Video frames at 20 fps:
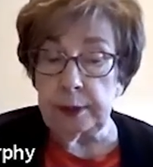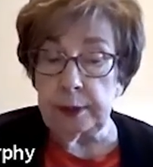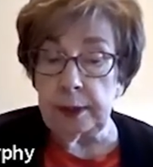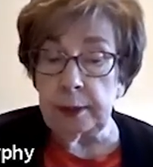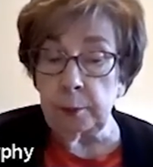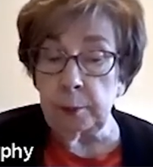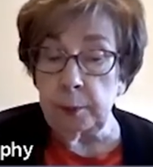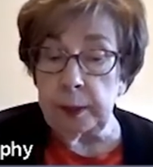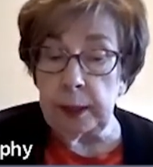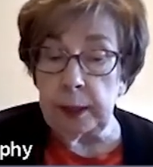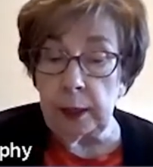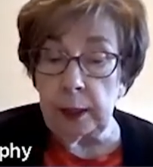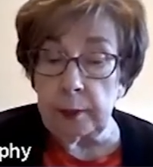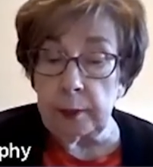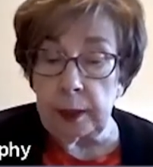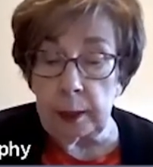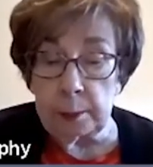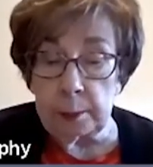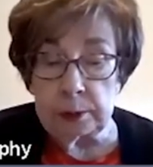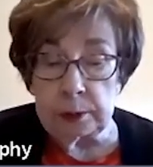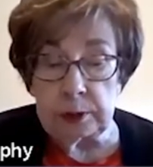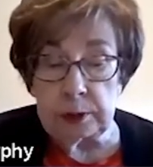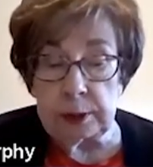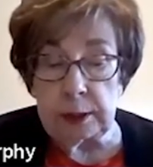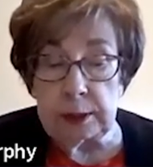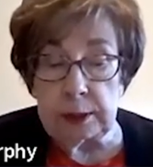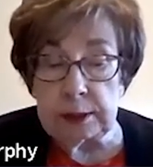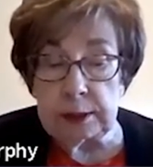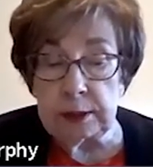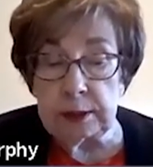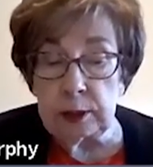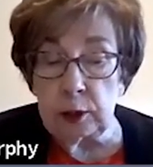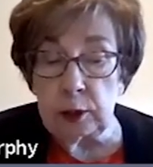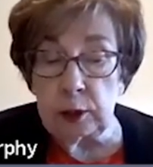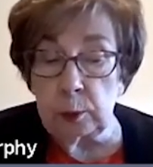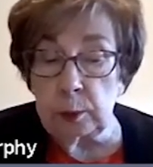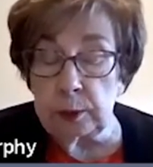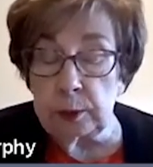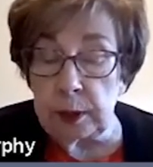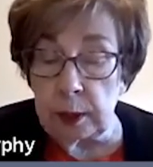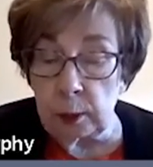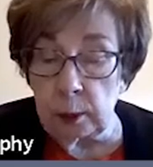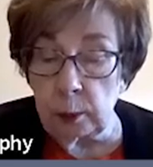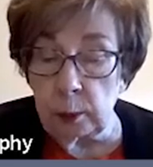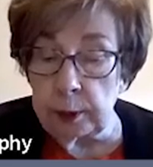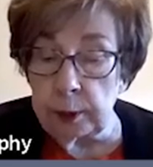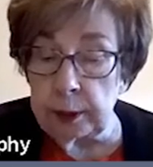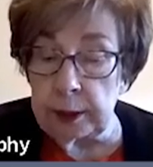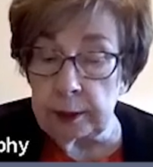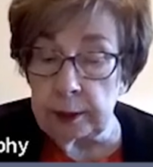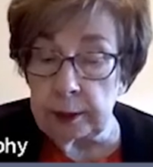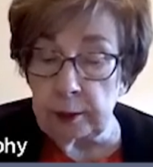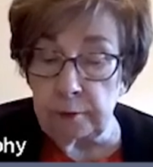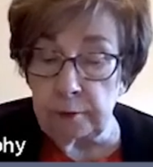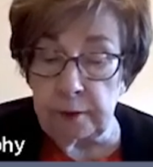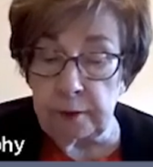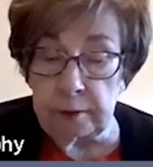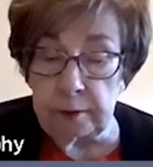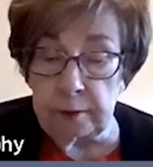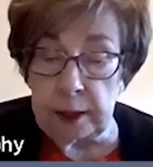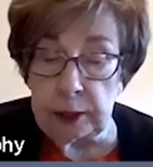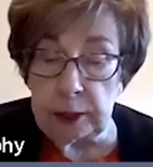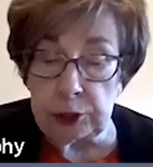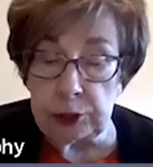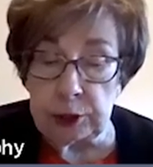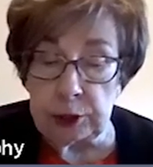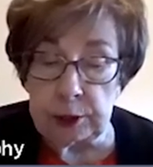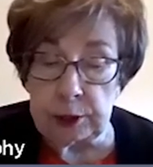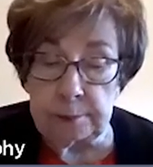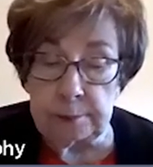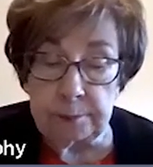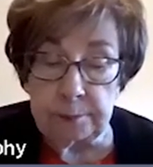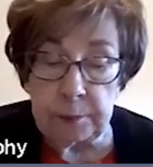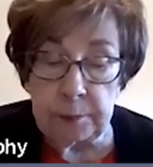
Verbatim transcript: that we are able to continue with our work at the foundation.